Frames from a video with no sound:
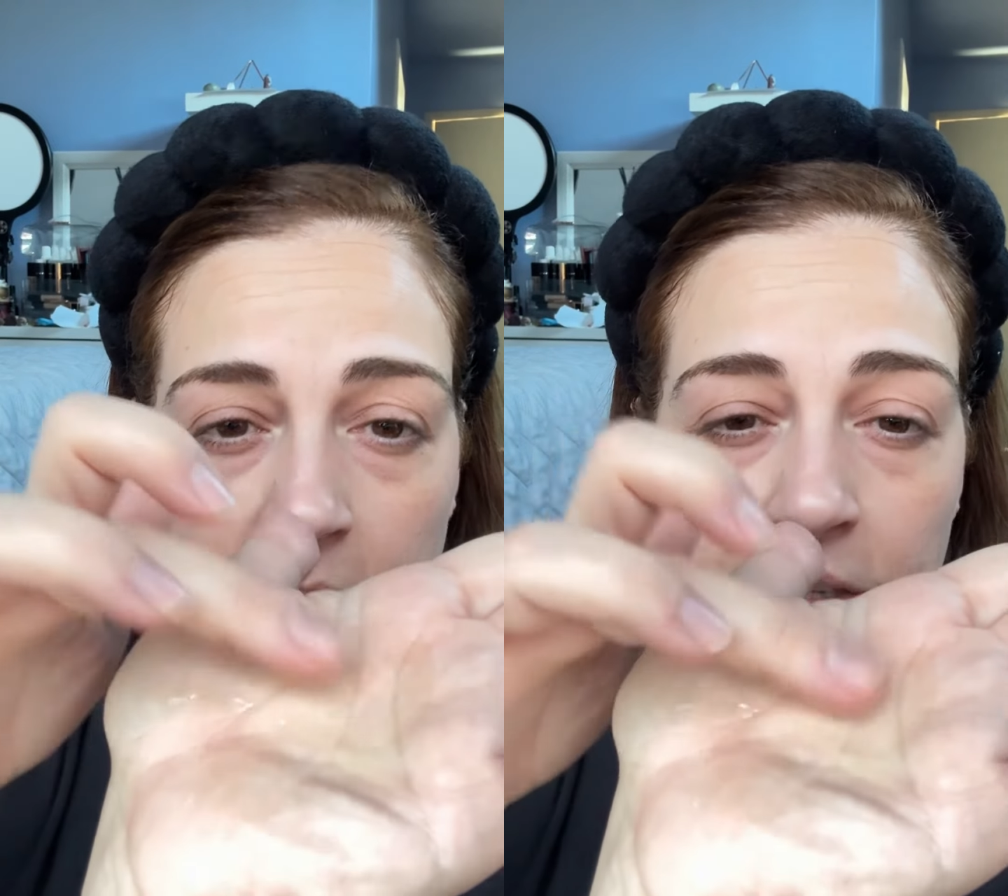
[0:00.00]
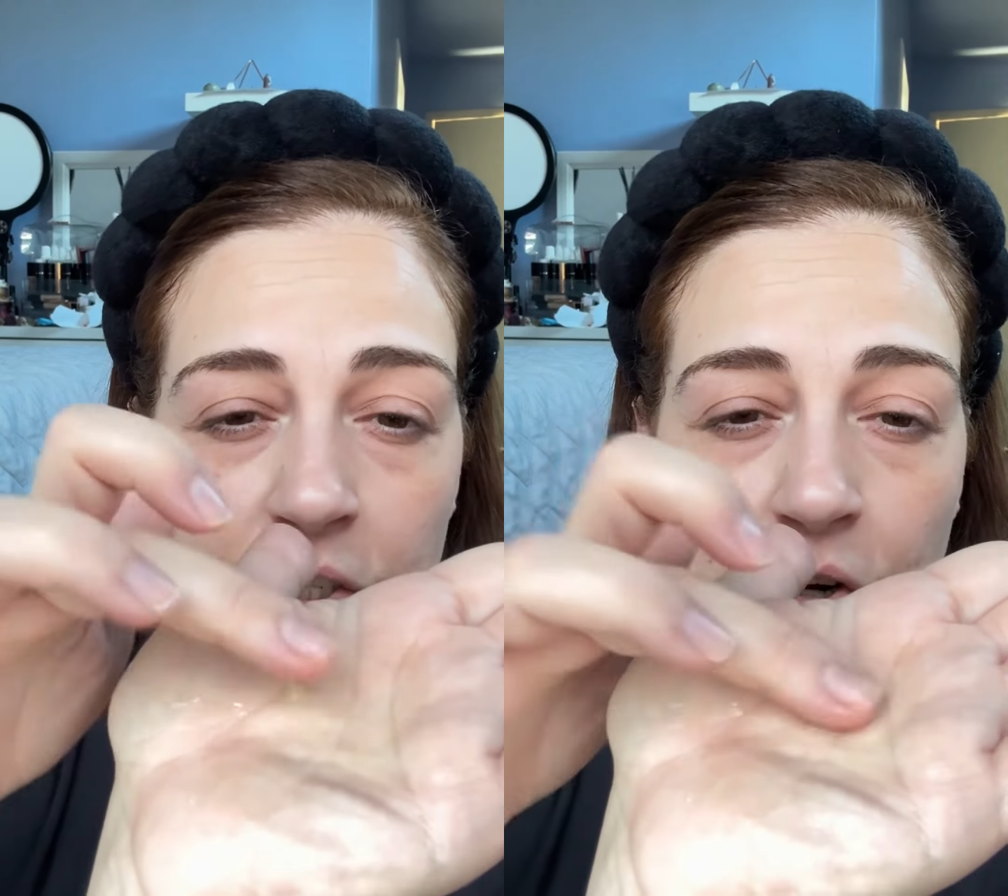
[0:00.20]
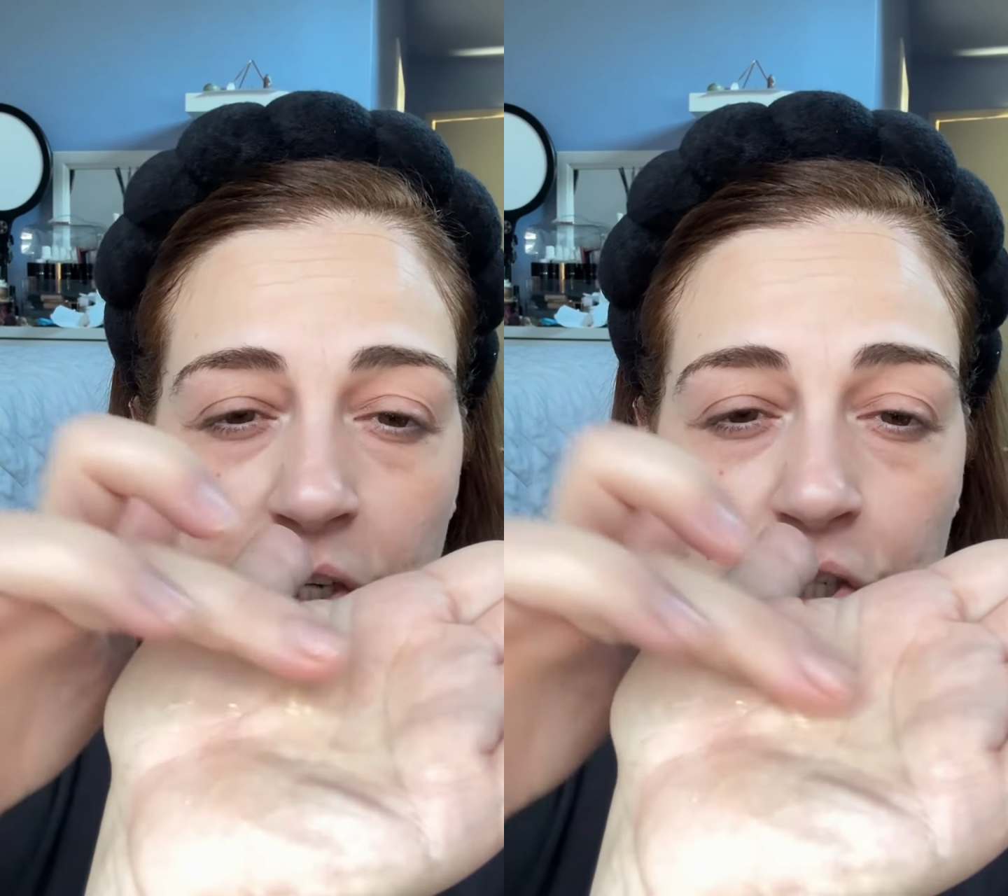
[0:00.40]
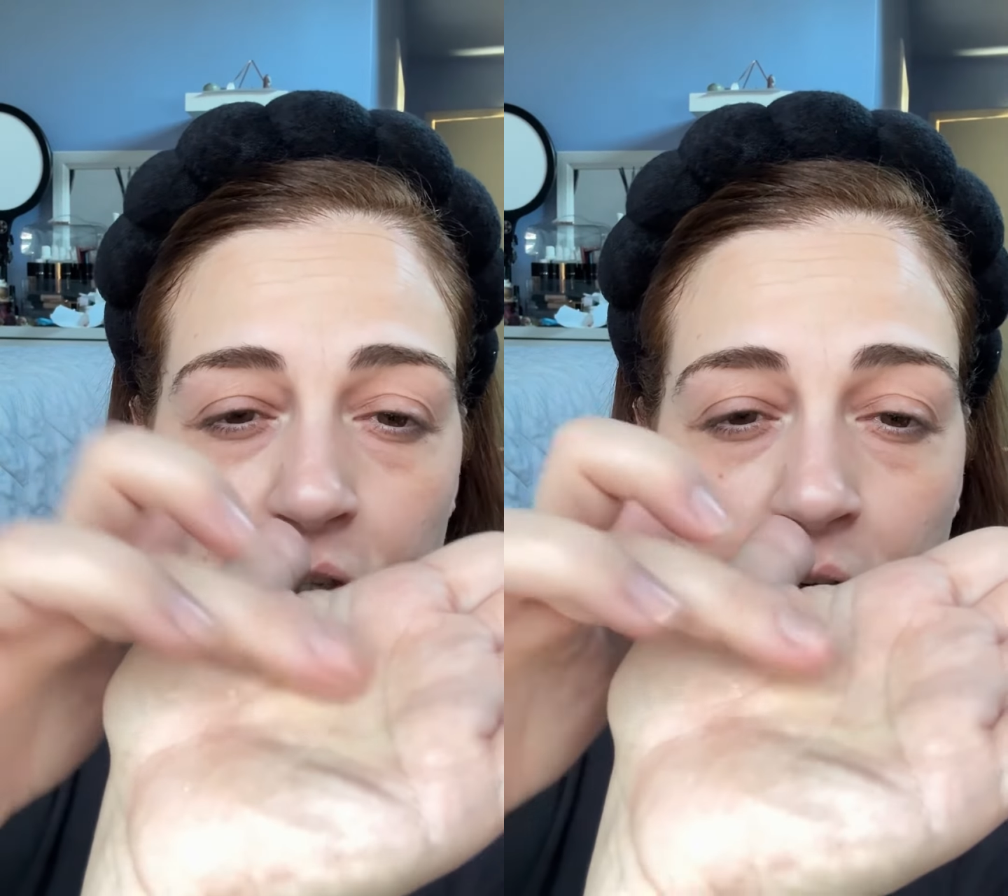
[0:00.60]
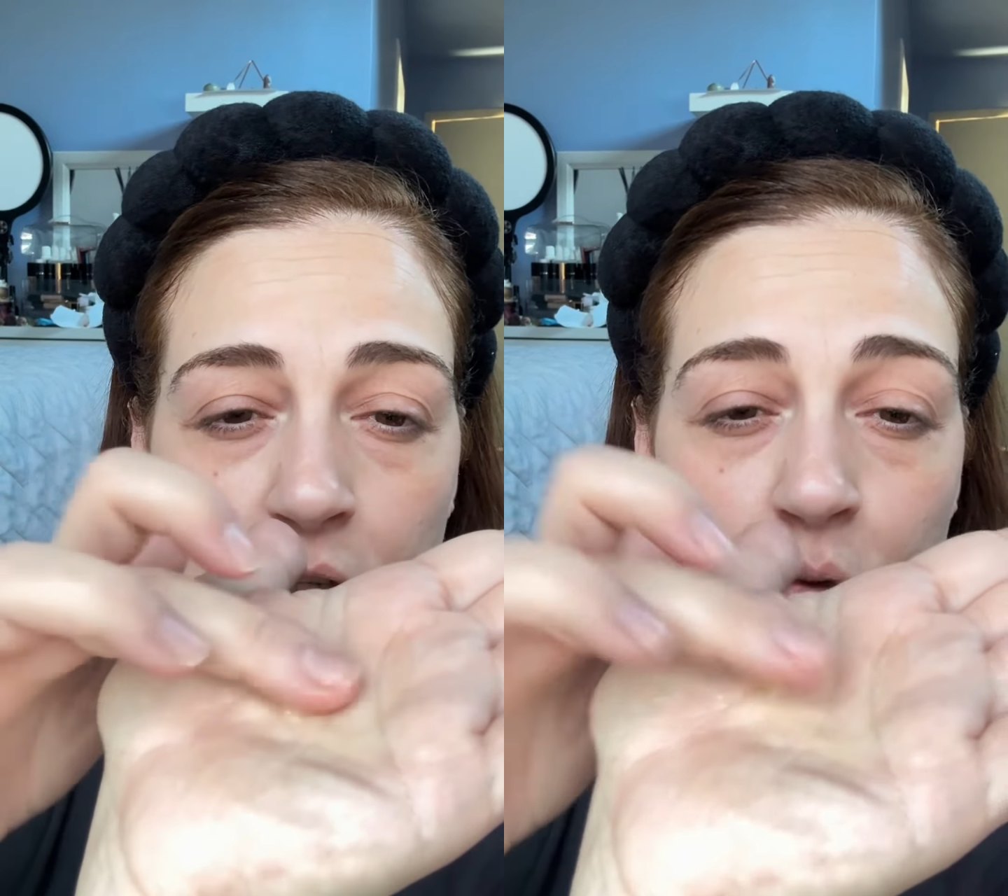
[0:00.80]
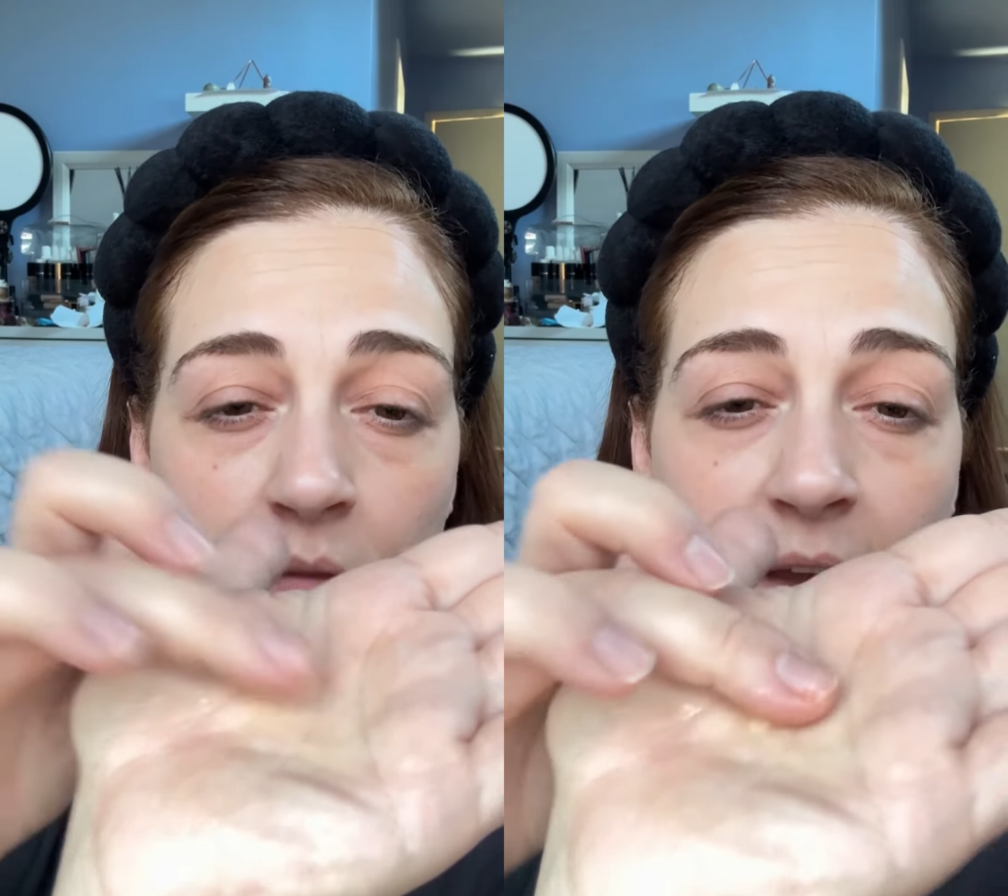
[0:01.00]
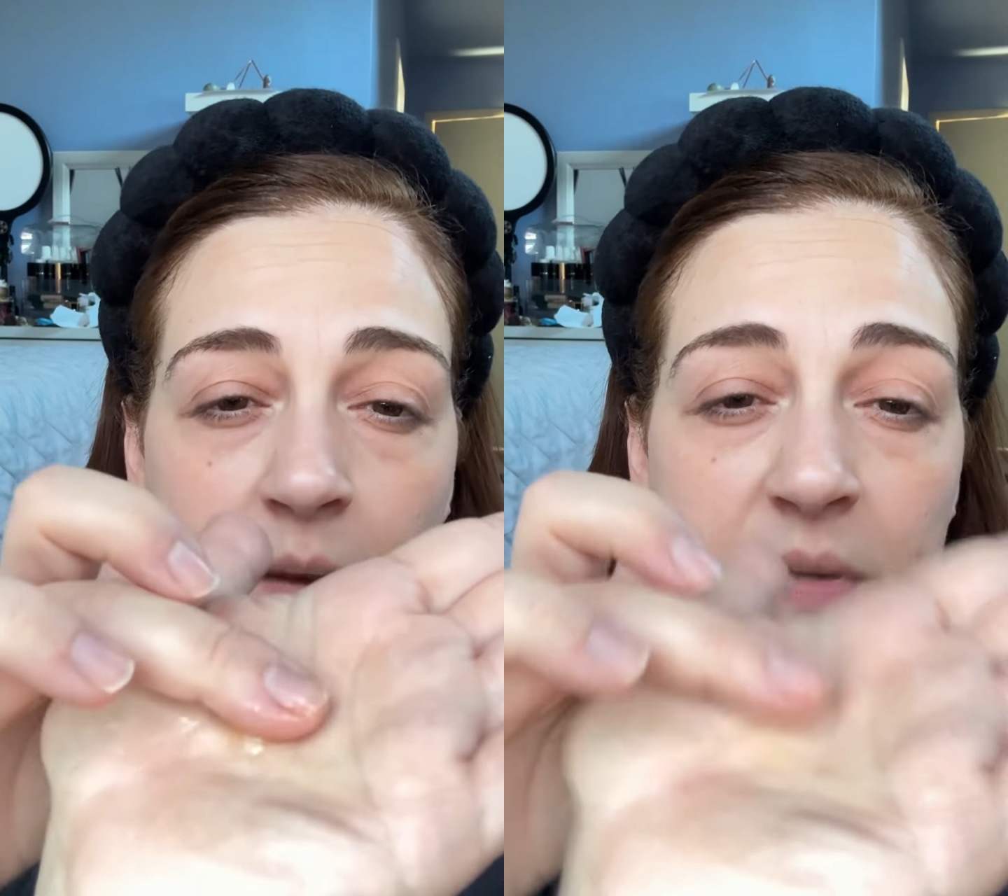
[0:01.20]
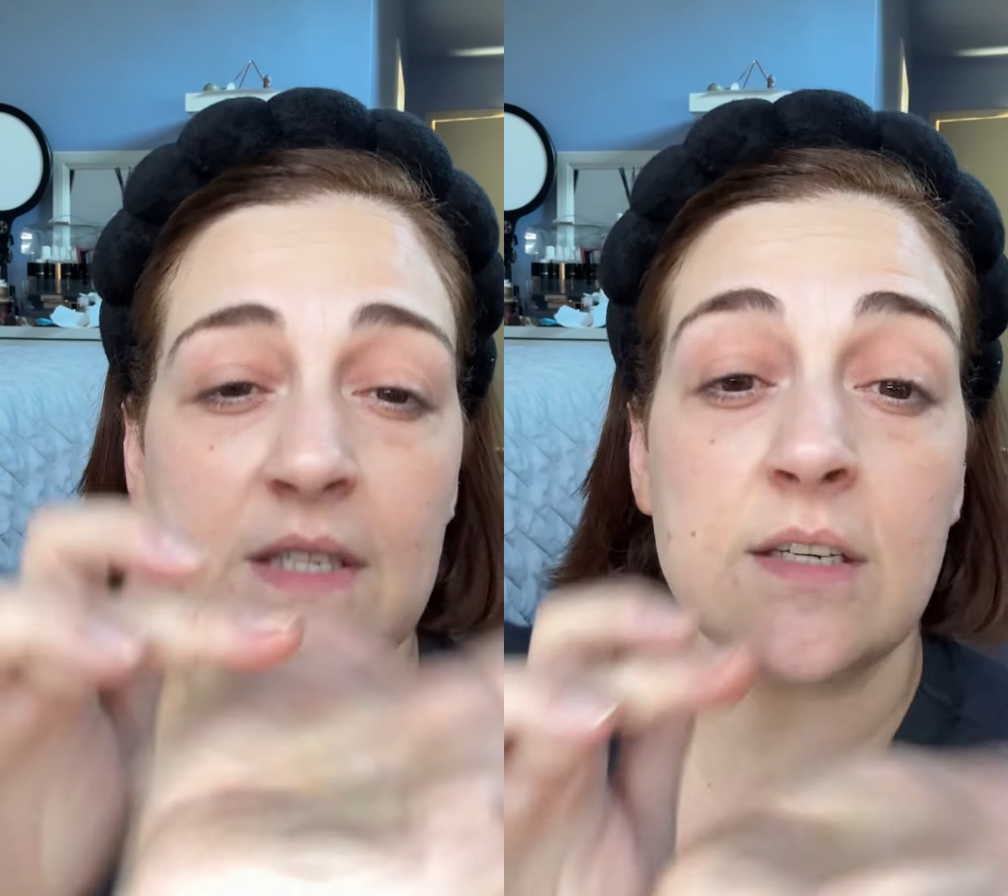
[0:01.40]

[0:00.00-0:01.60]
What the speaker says: It is starting to turn into a vitamin C